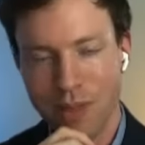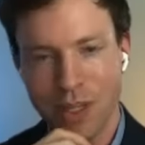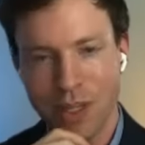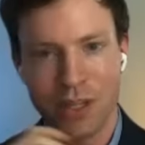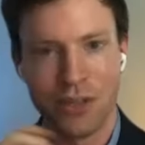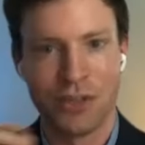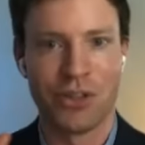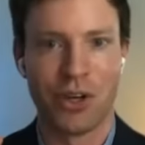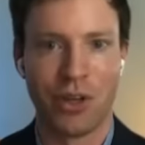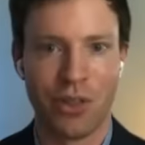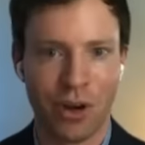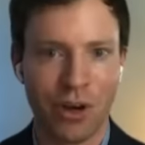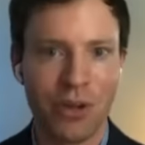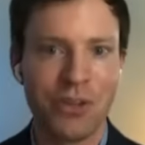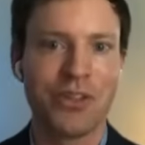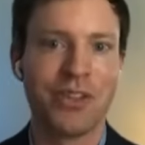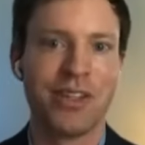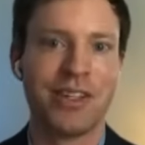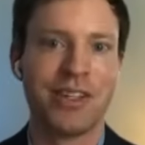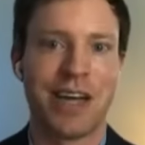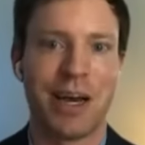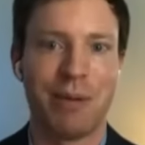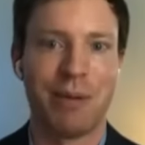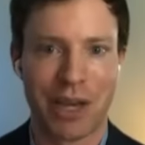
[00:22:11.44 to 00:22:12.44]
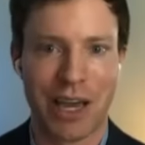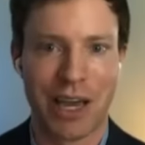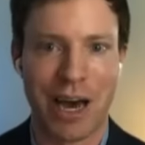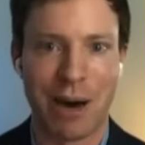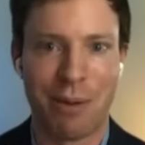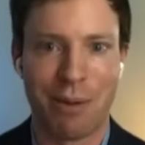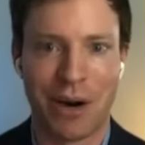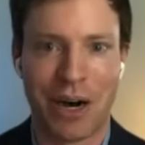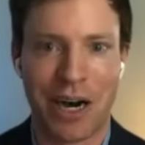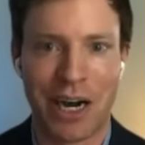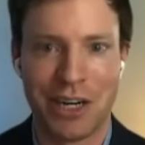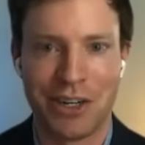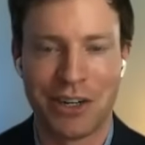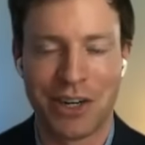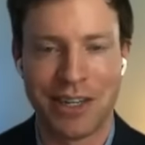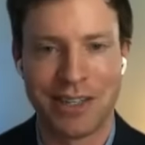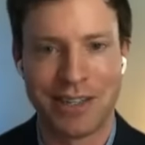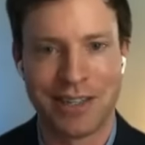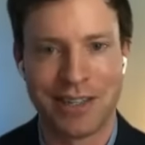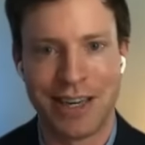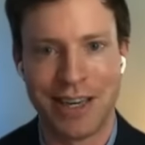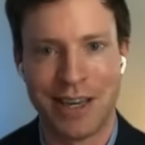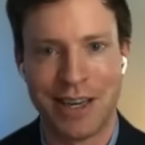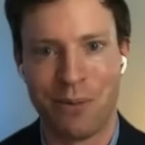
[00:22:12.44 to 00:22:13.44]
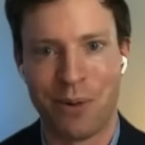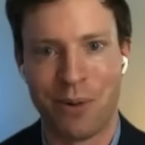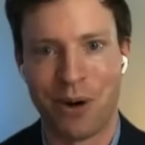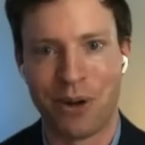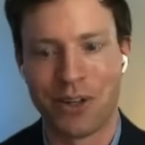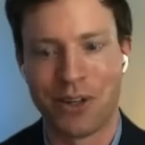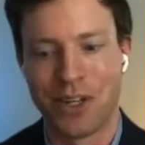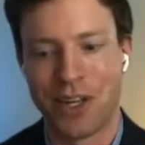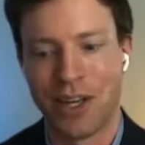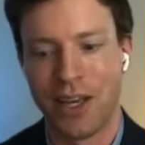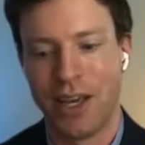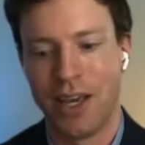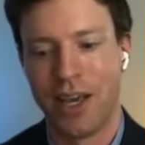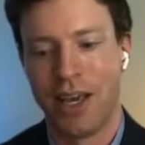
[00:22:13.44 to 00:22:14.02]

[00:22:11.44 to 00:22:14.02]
So those are the type of carbohydrates that you want.